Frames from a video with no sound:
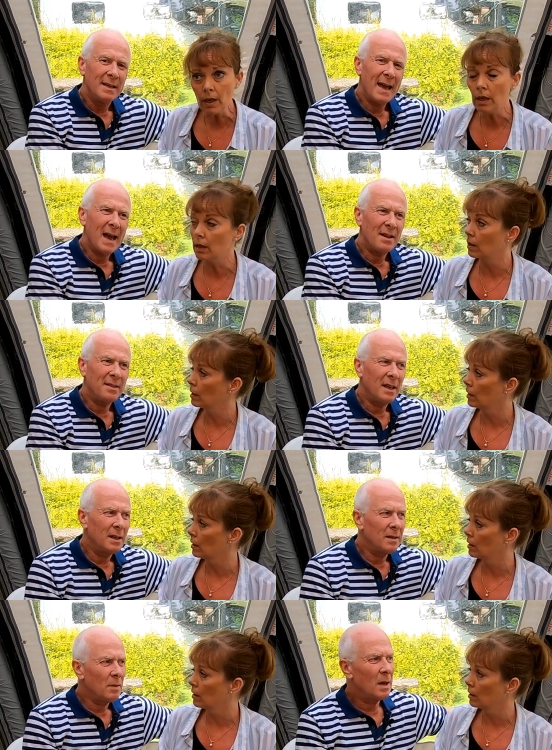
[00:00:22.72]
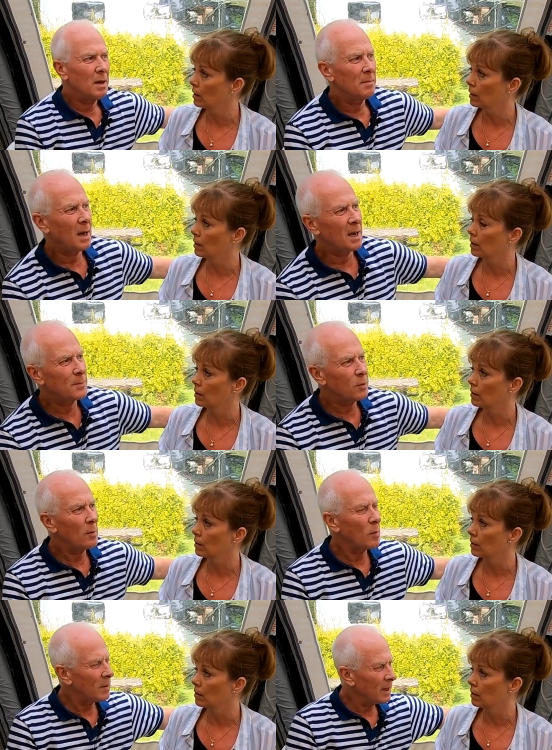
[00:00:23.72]
Speaker 1: Yeah, I think um, it's
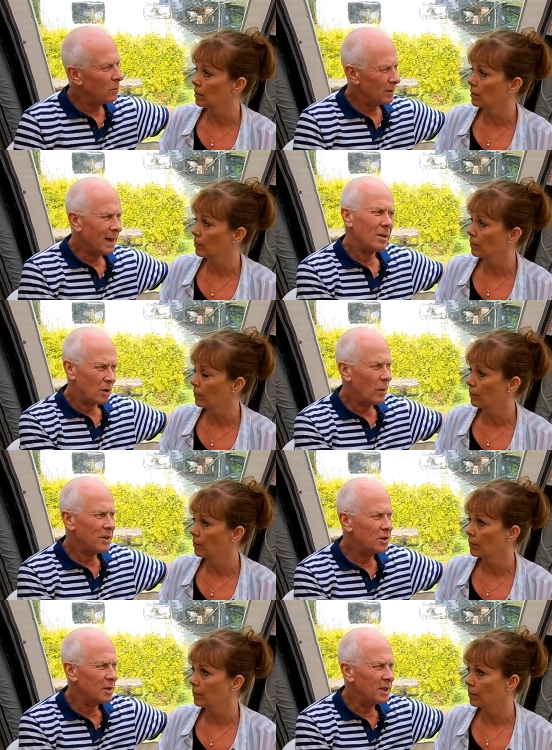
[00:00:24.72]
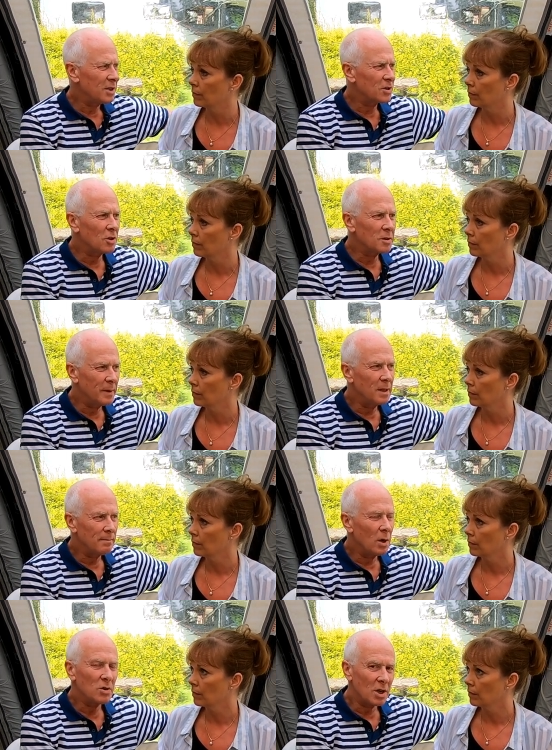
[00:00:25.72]
probably without question. It's got to be
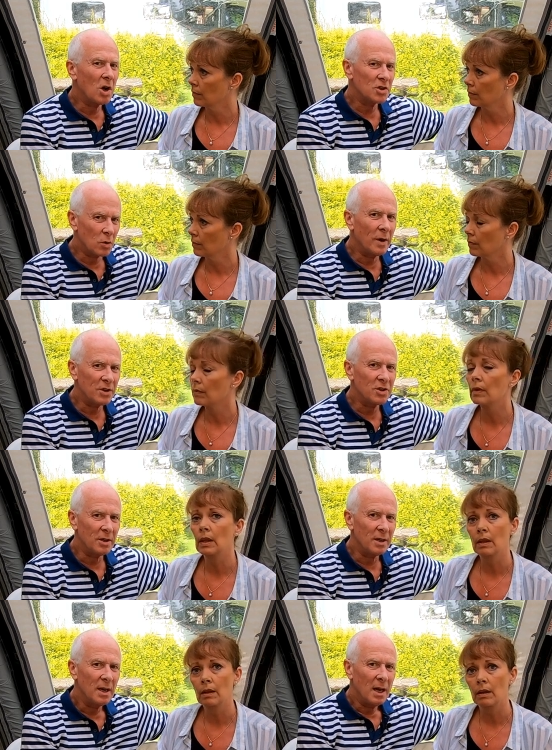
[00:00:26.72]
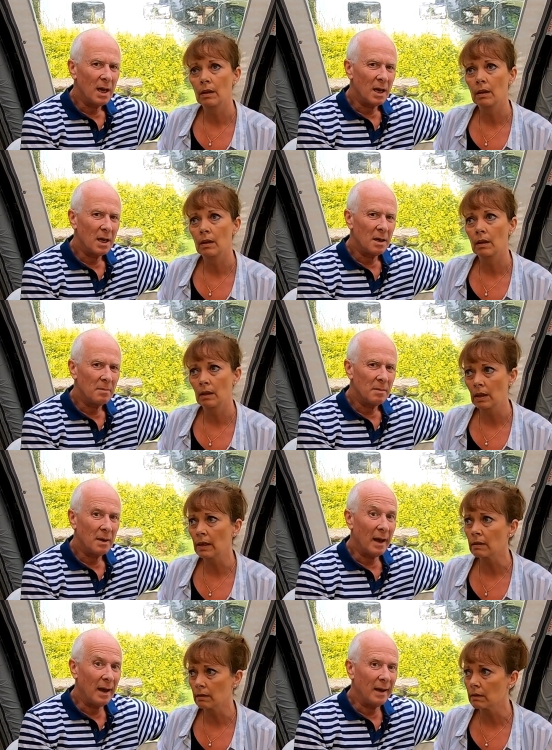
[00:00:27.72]
the most asked question, um,
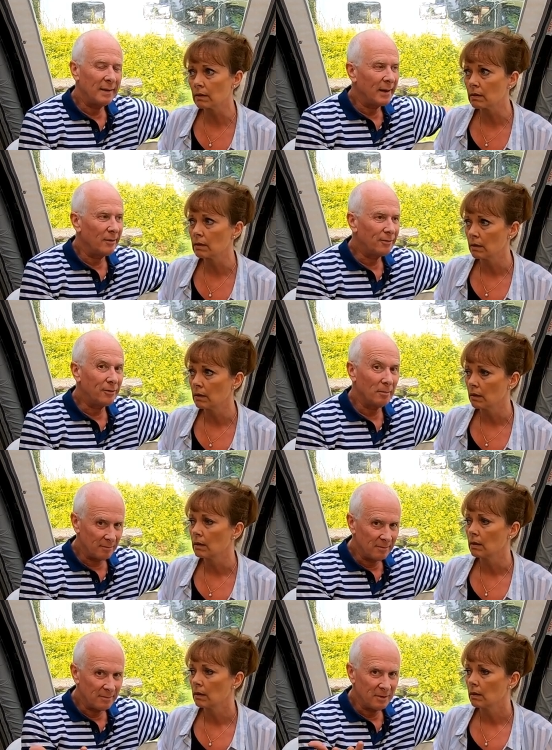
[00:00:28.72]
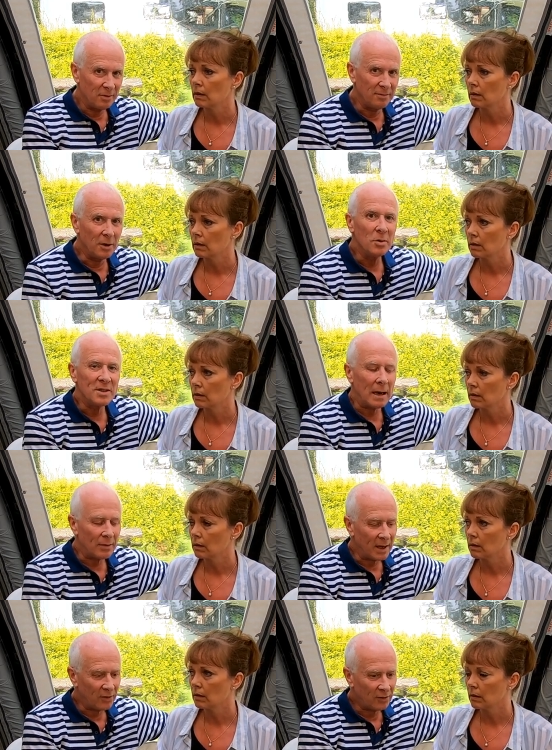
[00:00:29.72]
yeah. uh, you know, from your viewers
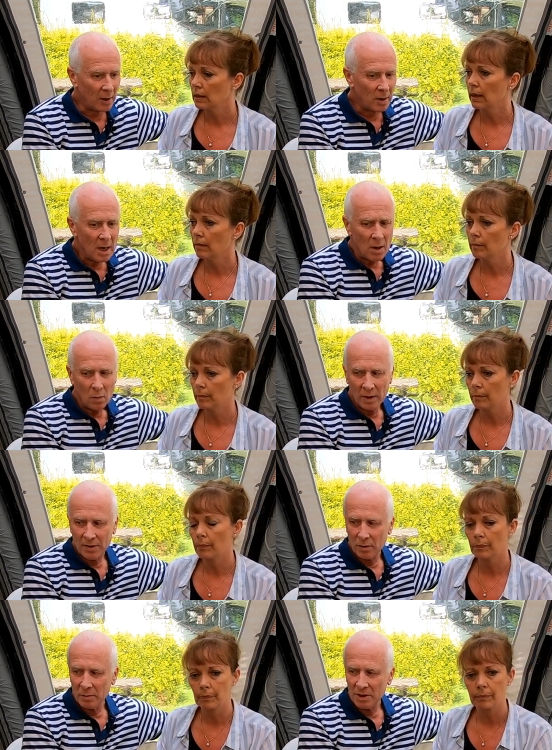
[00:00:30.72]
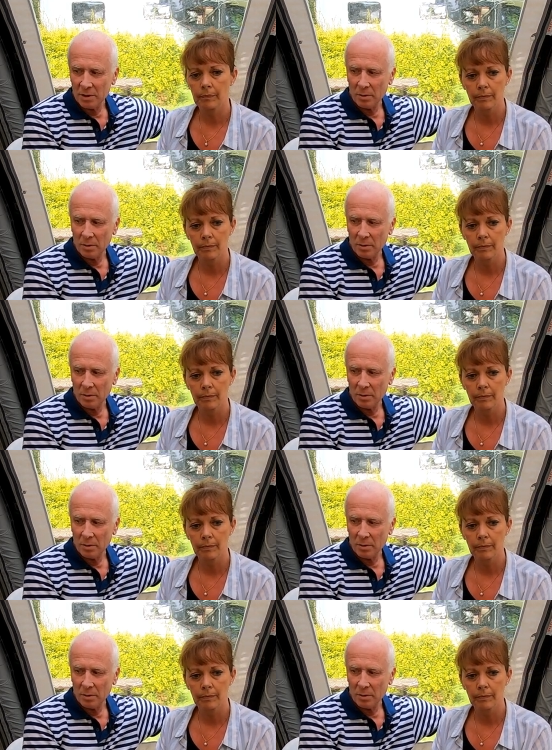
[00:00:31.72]
out there. So yeah. we thought we'd